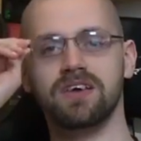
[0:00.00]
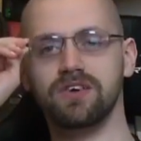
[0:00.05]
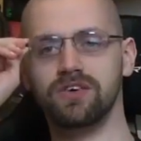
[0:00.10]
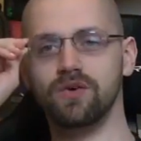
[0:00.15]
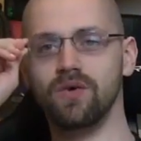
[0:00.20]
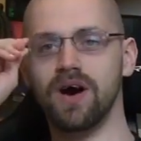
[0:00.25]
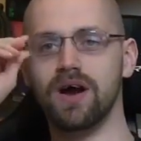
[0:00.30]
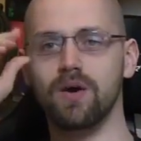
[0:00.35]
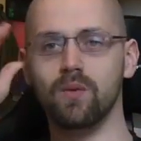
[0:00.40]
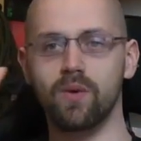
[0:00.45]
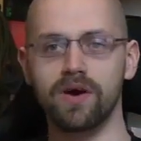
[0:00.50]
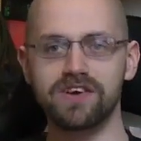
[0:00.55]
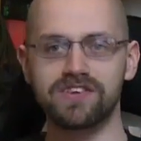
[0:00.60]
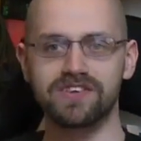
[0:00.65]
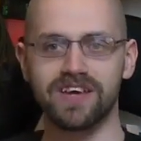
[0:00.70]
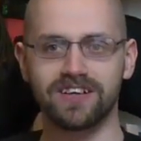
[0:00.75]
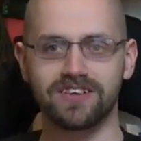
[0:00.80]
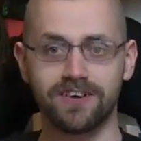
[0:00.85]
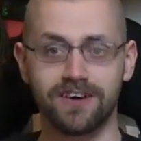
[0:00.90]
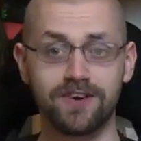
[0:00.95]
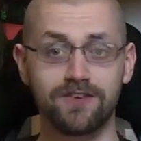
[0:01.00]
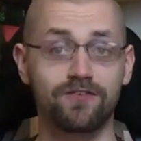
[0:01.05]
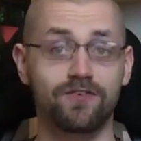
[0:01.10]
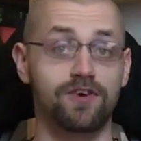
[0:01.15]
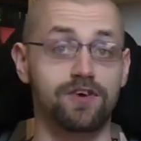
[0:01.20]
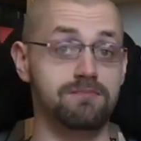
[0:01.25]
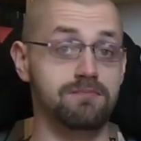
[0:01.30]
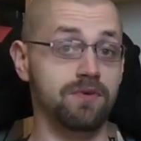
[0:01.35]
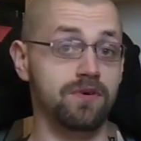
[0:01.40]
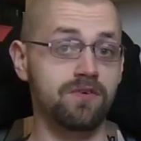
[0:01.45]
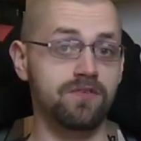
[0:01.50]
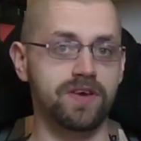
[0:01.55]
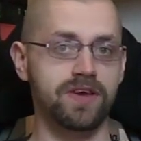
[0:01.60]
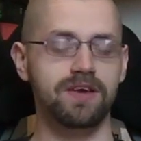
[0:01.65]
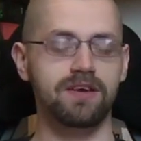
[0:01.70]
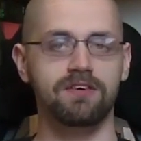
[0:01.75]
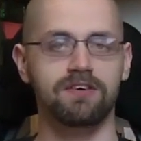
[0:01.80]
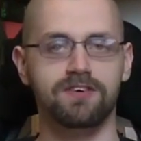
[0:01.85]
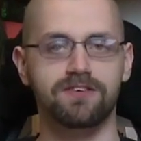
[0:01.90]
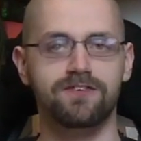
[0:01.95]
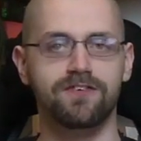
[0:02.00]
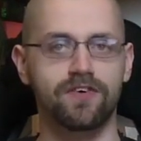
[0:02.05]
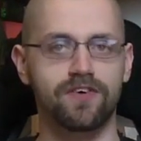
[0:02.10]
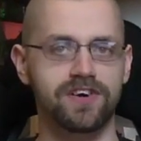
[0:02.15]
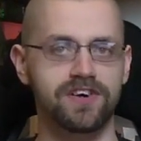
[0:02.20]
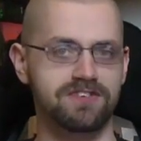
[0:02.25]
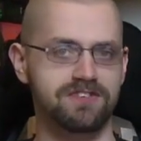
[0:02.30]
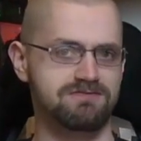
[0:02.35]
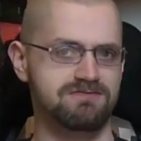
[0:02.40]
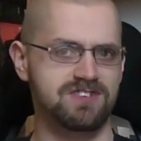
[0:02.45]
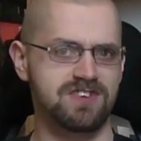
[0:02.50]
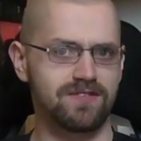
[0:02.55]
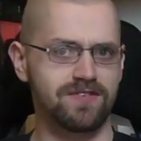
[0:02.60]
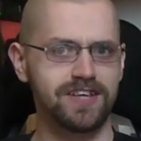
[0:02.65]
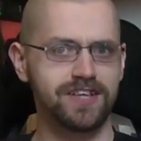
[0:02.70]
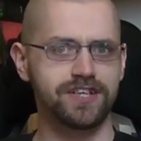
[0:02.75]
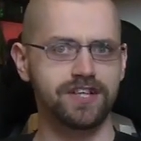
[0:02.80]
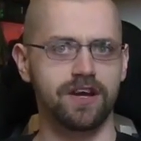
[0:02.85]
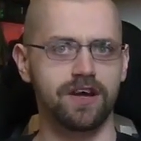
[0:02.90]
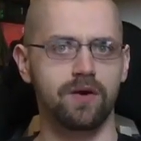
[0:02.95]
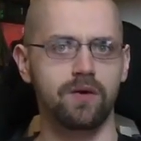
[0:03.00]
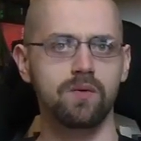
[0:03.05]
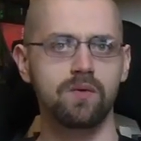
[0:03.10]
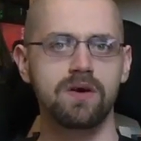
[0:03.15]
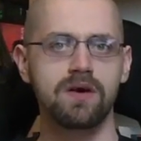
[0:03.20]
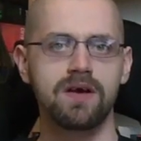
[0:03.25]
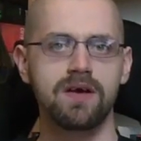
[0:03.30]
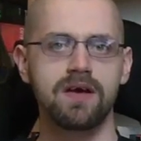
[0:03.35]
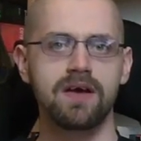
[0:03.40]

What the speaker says: you are a voice actor for a movie or for a TV show,